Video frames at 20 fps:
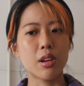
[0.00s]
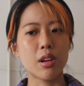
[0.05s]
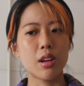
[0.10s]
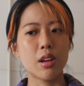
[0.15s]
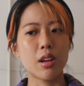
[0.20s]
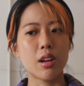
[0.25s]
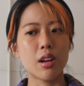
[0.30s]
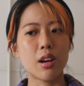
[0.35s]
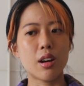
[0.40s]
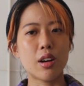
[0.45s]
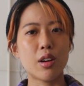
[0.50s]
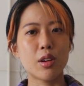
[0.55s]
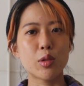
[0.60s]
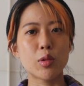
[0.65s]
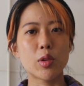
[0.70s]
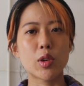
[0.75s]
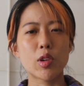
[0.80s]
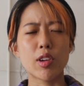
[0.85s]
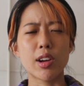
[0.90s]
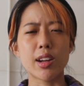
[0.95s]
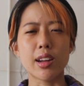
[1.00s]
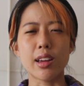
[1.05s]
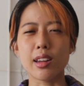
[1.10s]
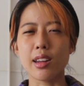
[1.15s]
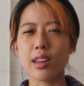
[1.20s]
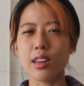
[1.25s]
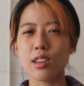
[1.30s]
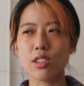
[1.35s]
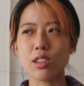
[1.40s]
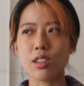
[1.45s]
how do we create
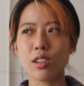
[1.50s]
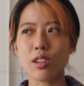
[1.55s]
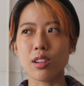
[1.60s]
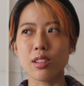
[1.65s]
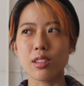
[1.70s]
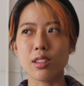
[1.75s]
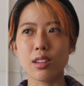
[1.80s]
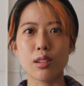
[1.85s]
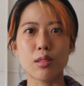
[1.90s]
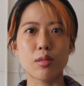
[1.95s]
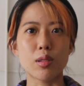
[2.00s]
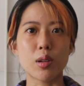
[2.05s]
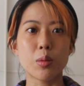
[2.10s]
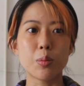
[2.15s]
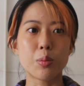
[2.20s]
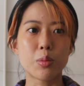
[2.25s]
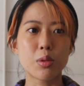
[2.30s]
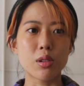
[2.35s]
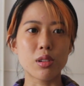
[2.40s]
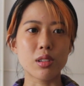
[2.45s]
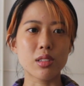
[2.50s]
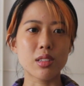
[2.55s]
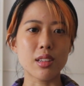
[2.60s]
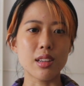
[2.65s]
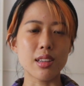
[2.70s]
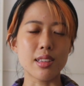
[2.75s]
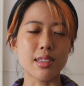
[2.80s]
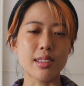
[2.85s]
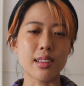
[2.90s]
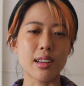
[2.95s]
engaging content around books,
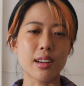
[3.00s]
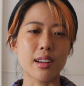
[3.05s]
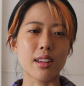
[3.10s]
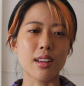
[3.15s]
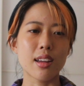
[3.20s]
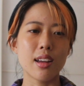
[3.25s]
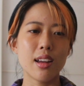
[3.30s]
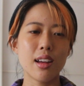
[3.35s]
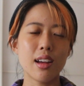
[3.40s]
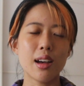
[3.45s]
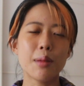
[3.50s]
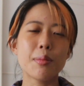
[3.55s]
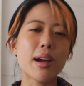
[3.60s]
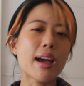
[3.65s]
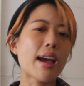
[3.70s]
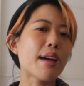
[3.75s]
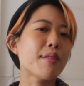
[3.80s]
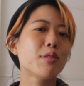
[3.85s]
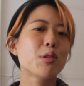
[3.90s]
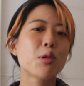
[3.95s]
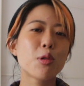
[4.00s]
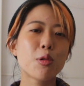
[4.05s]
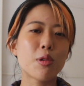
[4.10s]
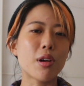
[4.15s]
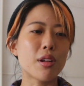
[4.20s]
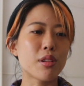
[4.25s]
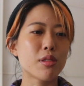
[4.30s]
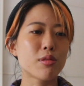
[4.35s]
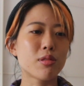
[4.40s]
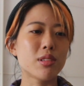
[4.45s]
it's like, I mean, I have no
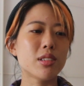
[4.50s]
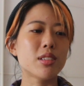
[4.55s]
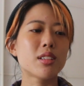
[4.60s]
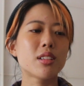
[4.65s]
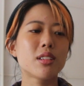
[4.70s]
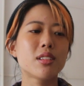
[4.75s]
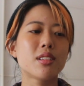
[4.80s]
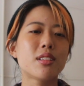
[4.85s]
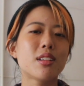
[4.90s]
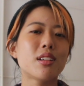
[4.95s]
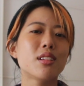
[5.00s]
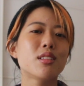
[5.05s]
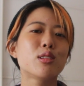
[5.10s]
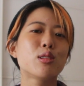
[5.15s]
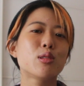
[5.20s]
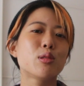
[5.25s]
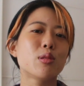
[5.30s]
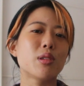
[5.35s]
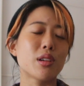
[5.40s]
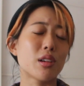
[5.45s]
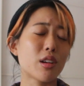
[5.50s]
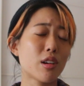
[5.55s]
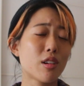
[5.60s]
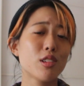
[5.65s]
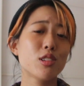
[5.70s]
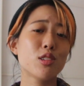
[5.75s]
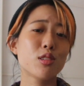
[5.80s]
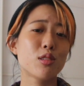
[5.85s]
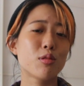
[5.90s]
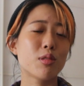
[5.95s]
other reason than to encourage
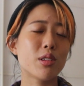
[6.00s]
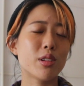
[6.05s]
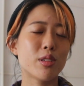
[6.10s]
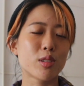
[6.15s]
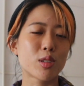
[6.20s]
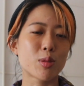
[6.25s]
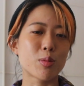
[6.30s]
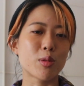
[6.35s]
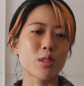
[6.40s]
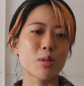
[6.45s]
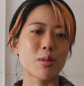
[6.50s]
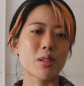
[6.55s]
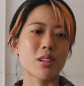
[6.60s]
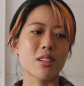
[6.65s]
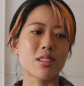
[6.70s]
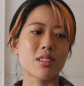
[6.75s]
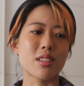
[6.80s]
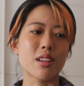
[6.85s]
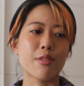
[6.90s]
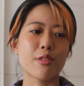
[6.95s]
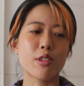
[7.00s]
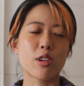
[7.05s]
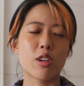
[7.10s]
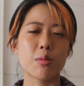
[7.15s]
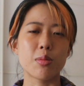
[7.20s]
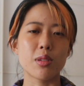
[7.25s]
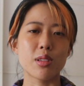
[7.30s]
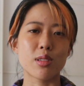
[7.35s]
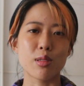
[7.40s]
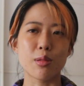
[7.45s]
you to read those books because they've taught
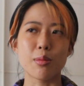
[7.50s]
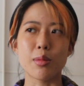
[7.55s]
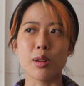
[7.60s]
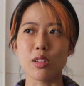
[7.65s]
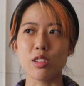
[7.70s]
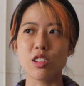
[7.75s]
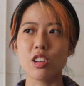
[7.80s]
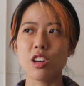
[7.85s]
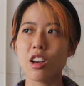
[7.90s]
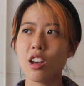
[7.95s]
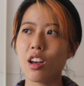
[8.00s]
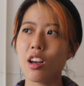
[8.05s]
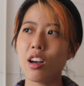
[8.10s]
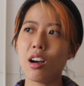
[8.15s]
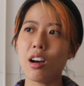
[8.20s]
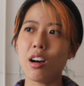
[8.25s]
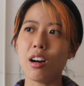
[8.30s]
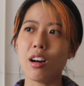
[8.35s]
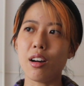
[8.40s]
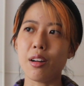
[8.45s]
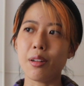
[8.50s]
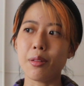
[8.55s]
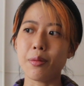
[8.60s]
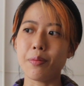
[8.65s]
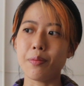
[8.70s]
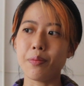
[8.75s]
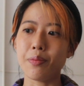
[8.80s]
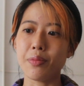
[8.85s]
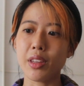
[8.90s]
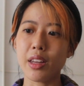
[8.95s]
me so much,
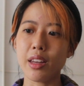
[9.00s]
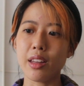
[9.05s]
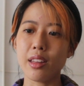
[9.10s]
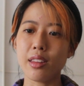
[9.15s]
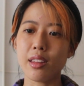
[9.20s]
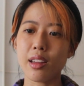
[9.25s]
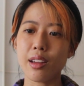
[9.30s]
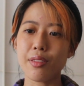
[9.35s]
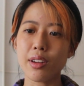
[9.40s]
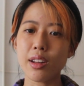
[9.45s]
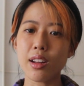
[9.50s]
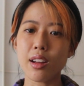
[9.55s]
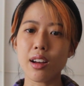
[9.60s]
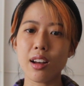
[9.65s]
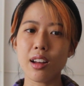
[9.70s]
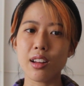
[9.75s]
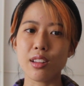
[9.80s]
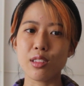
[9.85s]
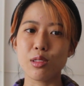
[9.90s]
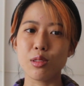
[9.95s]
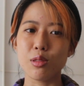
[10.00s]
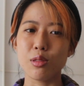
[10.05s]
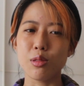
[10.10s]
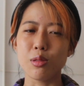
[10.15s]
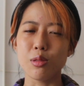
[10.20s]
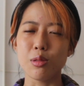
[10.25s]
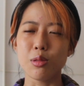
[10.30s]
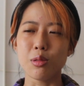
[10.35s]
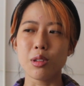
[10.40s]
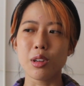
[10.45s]
and I find it hard
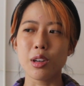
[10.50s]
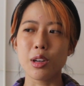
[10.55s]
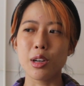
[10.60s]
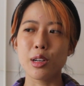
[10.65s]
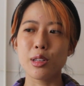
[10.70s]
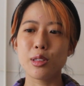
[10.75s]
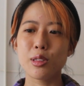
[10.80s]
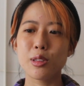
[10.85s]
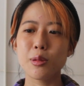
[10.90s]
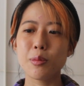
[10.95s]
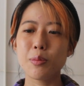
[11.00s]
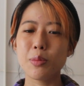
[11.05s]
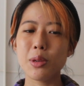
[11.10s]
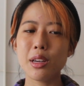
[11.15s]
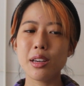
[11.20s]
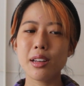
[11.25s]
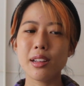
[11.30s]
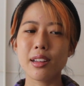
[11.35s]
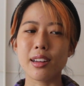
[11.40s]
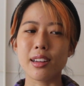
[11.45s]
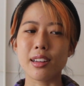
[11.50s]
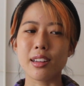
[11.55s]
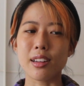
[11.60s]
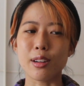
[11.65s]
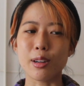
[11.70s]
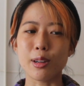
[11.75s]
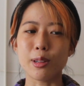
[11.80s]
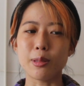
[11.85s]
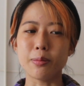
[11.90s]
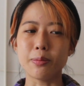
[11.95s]
to be like
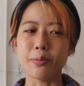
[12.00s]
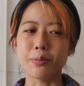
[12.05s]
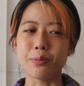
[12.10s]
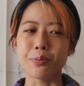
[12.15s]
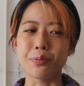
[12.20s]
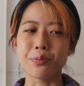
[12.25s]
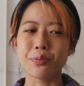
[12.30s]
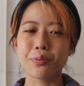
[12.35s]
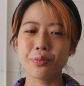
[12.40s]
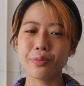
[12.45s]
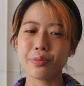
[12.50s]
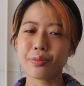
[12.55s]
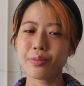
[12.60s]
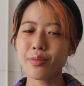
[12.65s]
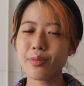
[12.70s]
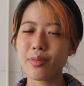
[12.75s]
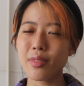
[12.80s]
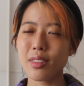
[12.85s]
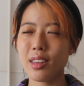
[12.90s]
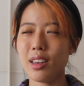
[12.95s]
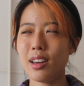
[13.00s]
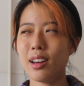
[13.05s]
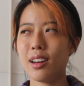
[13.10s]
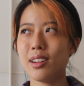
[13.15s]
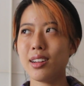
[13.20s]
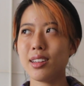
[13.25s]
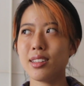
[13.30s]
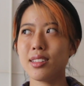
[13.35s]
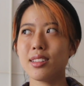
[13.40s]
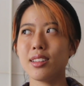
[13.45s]
how do
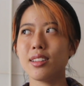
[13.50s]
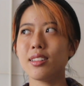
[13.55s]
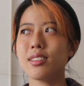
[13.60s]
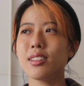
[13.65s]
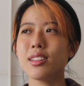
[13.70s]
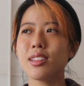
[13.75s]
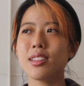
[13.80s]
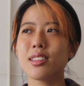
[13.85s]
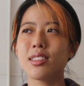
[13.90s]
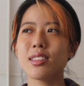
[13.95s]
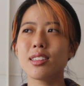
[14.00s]
I say this,